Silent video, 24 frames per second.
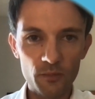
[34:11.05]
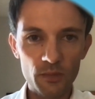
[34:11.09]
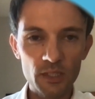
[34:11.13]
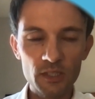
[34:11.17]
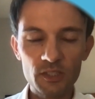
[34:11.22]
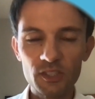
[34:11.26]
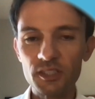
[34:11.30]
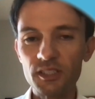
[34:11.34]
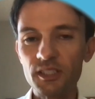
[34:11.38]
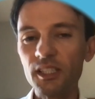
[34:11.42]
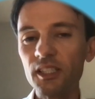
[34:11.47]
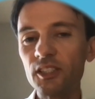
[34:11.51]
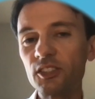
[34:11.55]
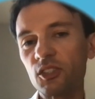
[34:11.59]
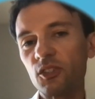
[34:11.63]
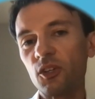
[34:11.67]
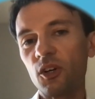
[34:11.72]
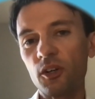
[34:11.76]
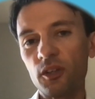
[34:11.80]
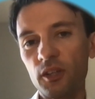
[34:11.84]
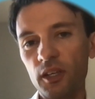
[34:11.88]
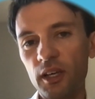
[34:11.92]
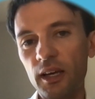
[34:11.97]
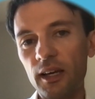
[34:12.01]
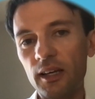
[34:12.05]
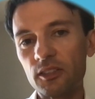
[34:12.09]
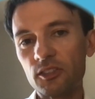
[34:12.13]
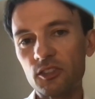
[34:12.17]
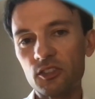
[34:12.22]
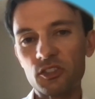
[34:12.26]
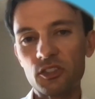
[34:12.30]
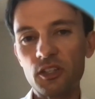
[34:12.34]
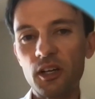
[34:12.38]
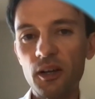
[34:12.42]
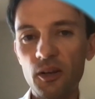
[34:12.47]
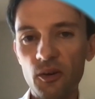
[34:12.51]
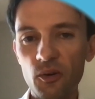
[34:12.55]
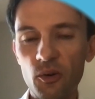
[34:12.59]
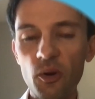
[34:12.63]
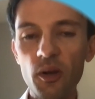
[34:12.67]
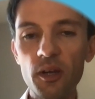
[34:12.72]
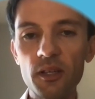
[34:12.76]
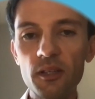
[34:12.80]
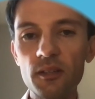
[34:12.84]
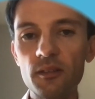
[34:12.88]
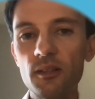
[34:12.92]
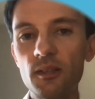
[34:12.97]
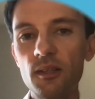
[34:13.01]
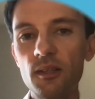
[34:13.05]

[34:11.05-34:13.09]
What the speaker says: It's decent on gas. It's not great.